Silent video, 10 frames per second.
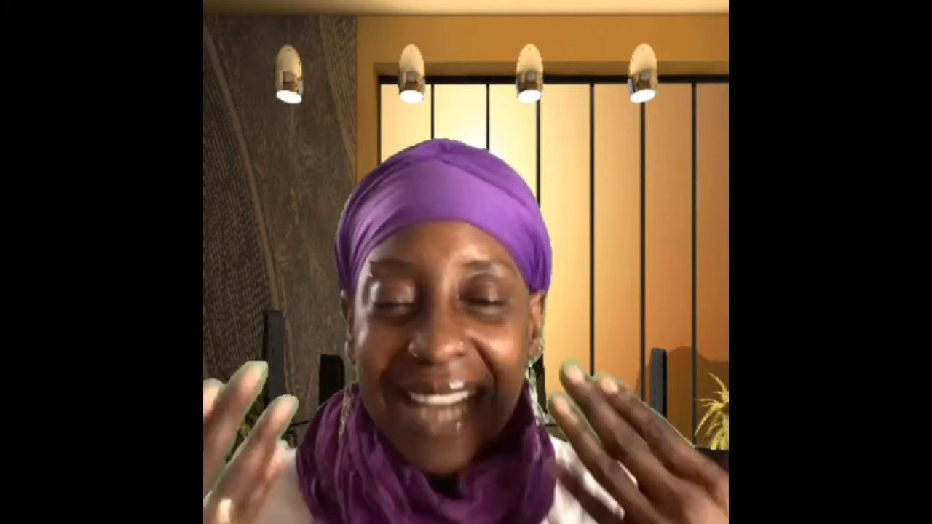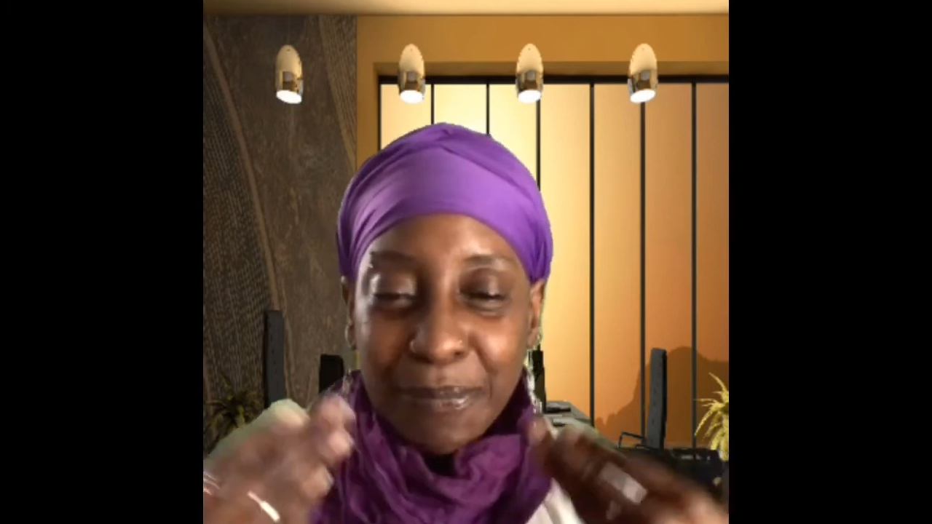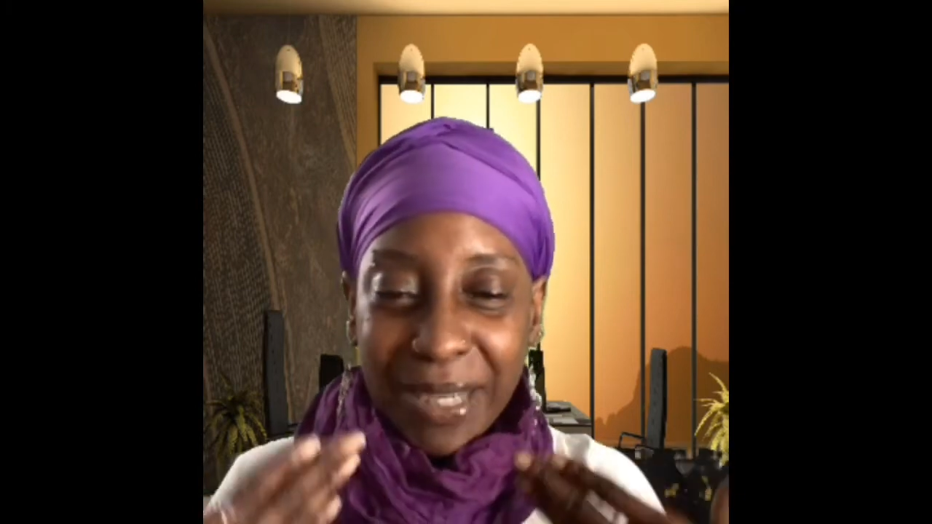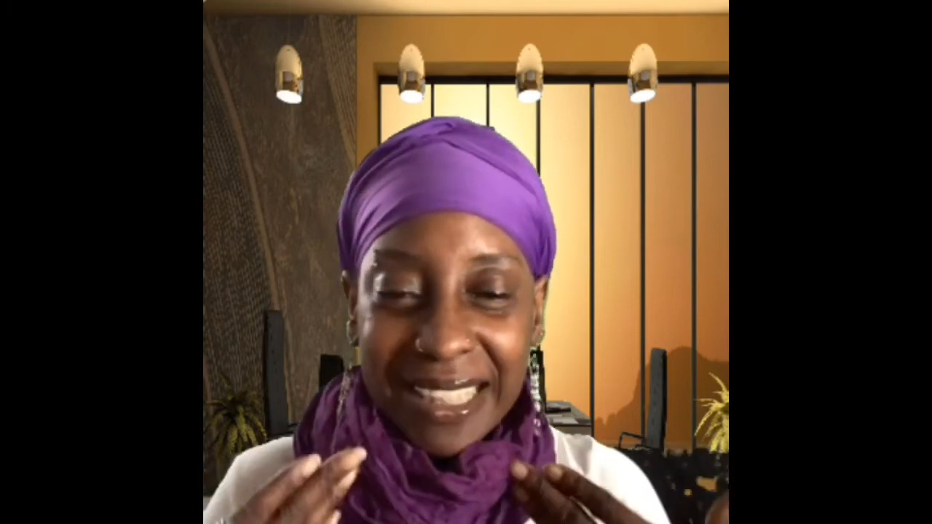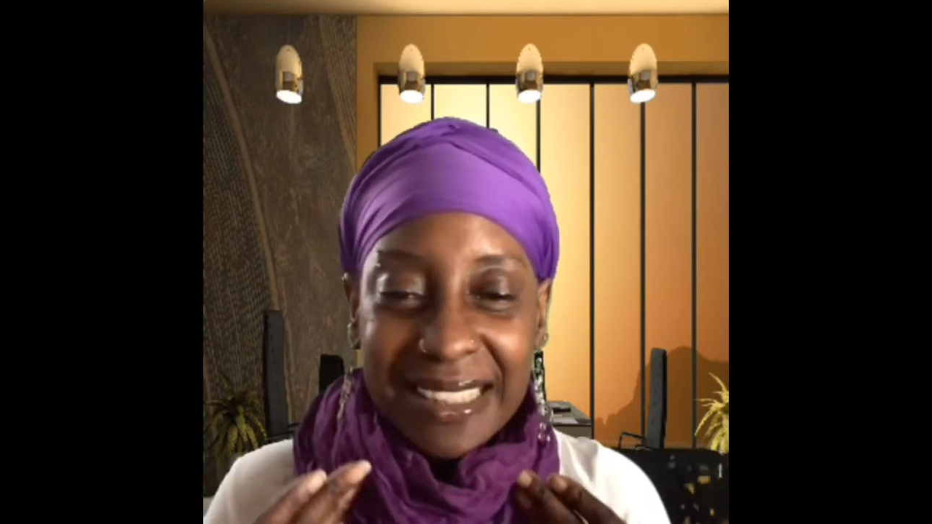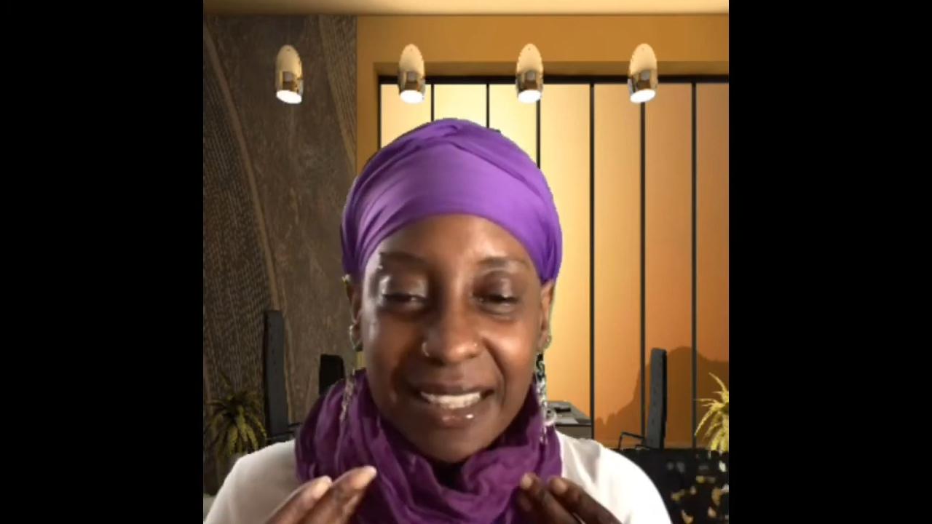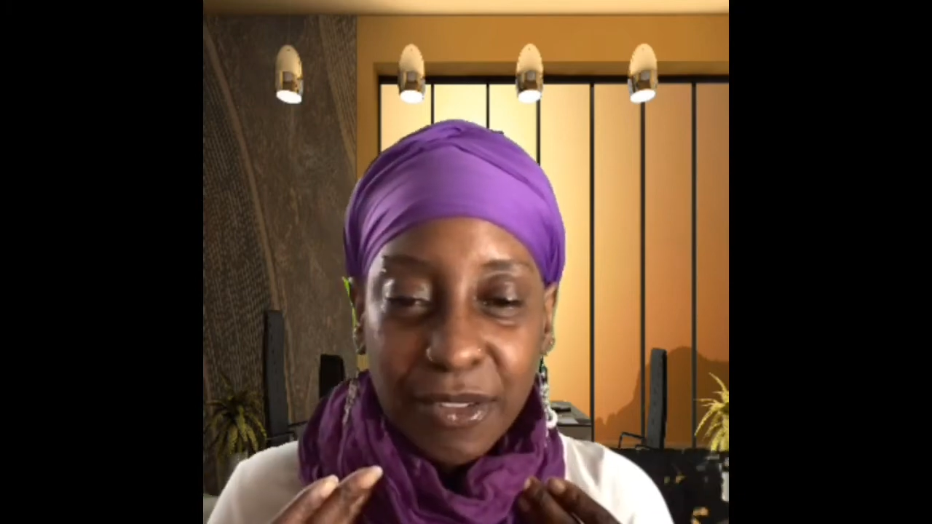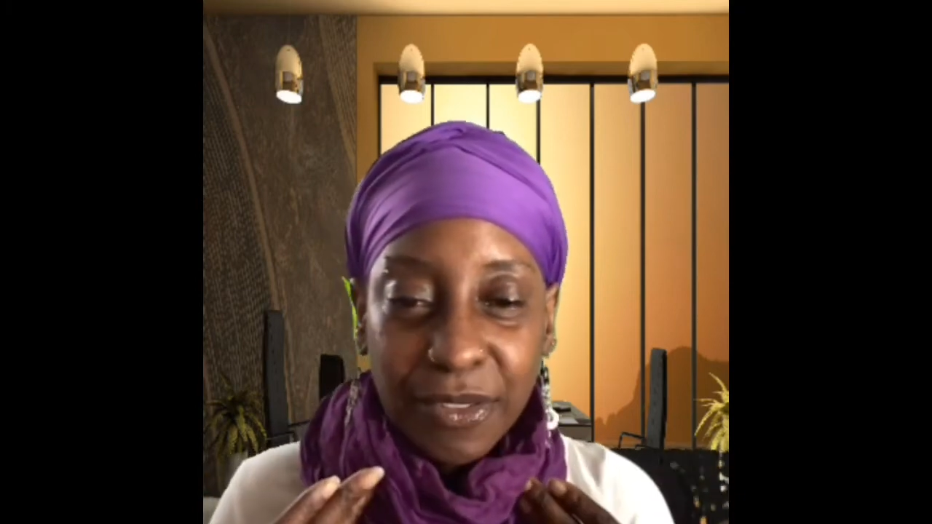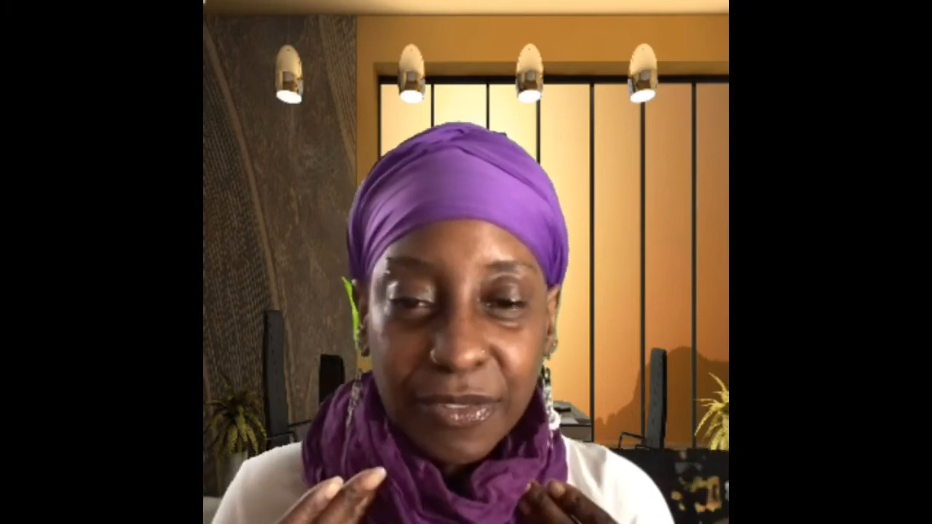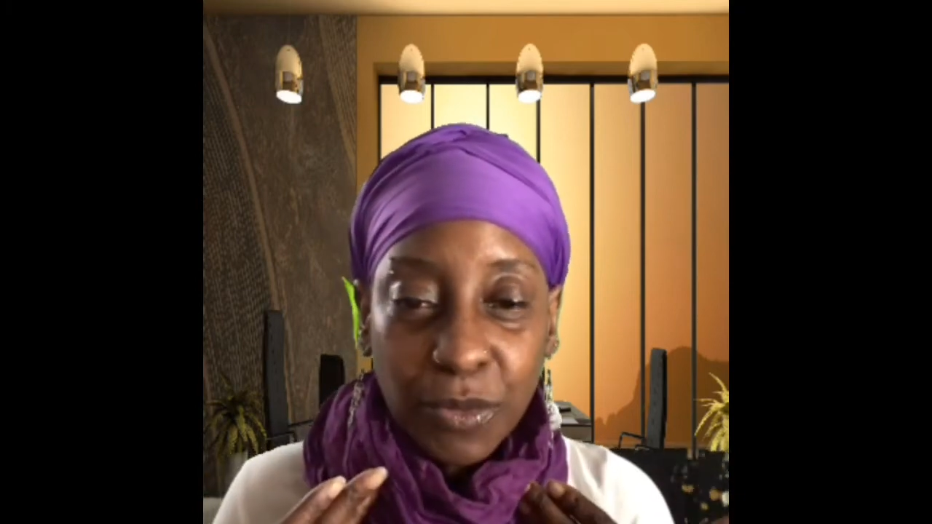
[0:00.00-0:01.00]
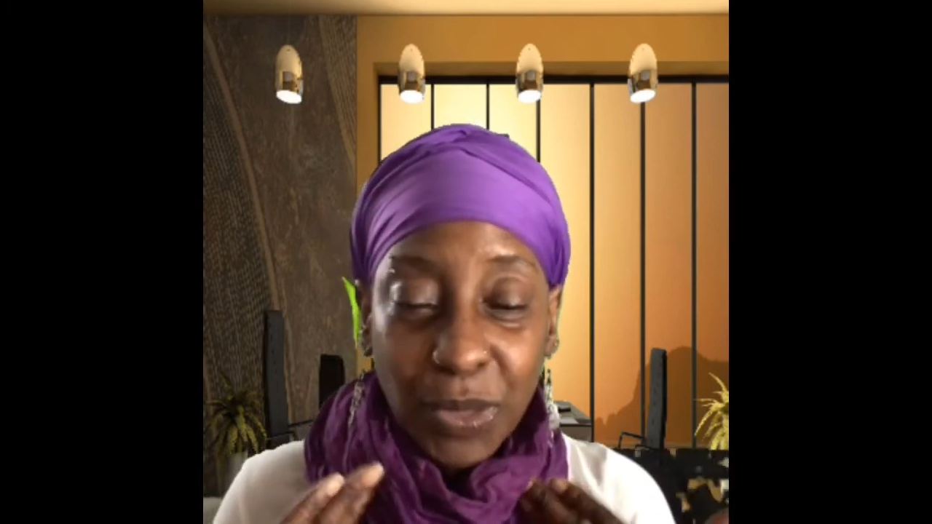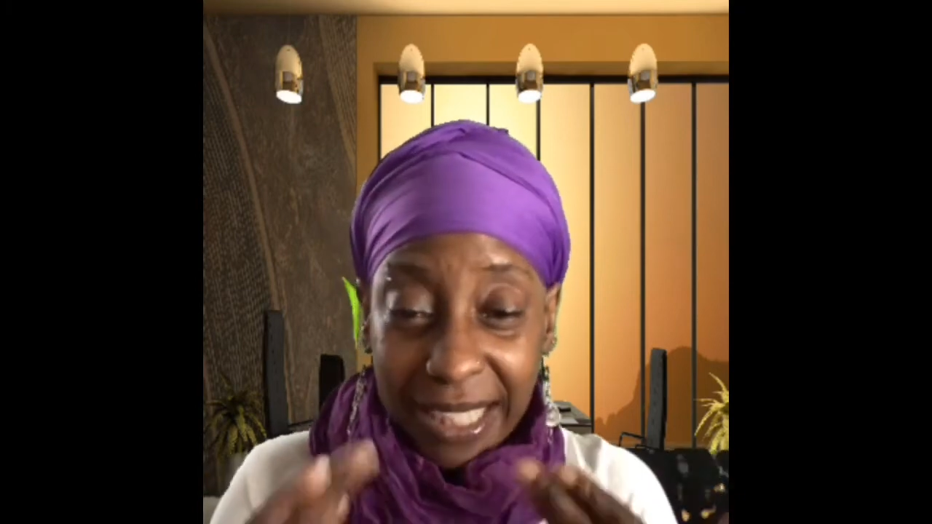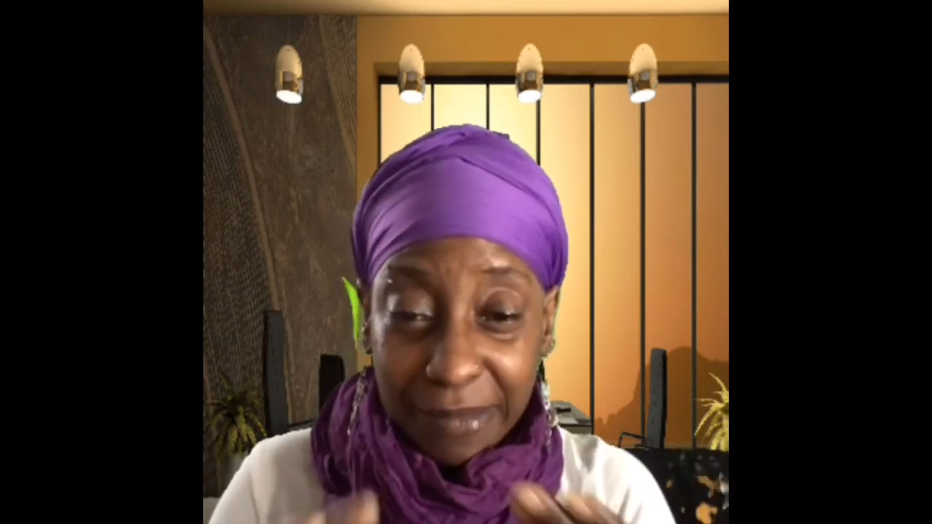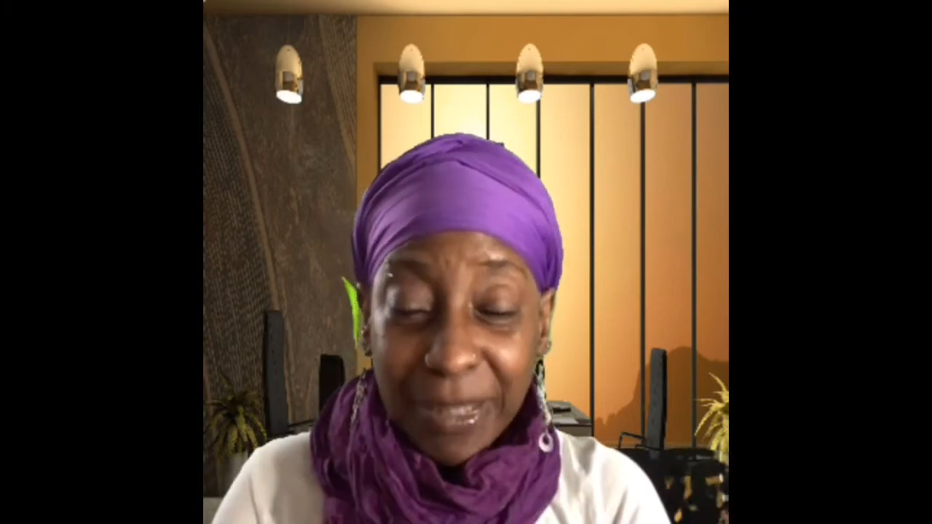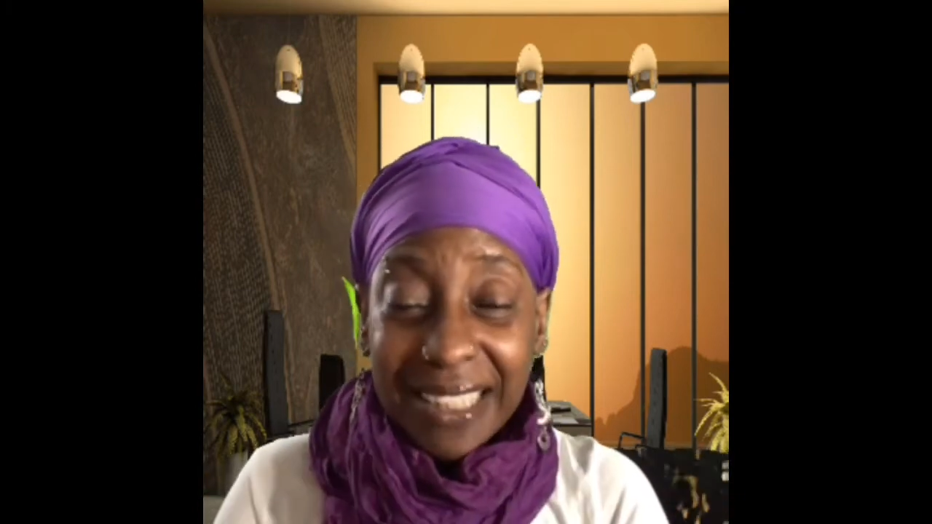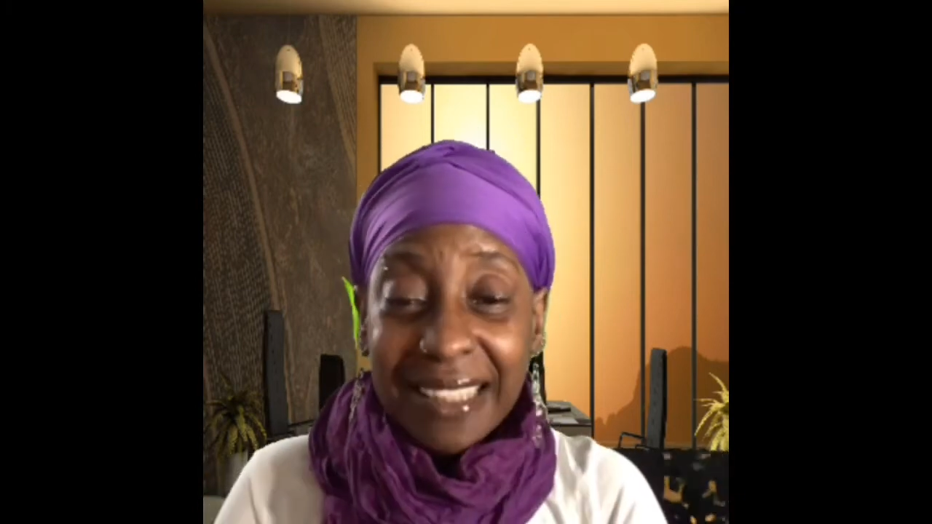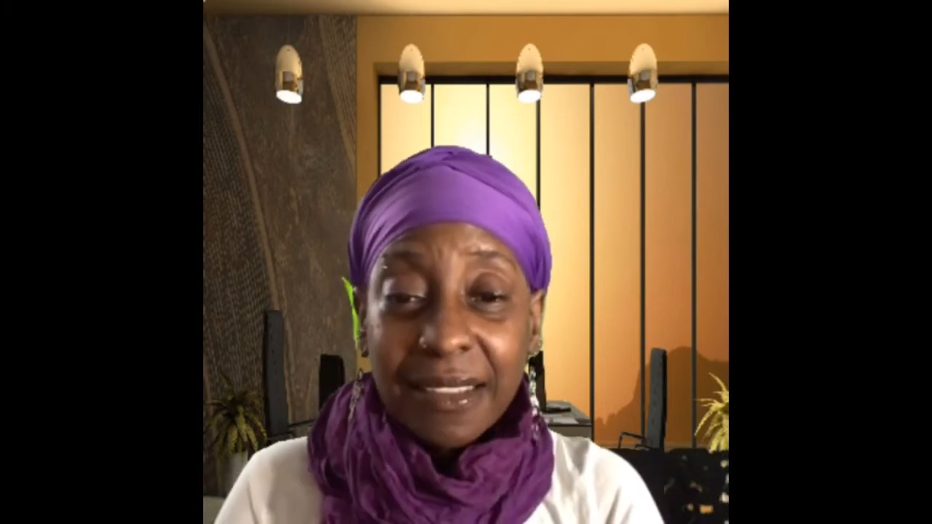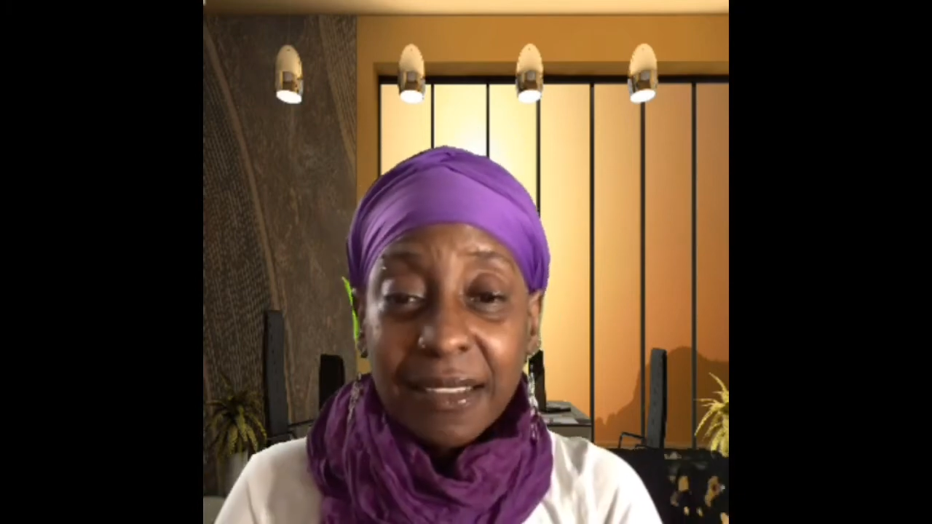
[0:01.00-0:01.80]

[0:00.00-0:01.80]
myself will admit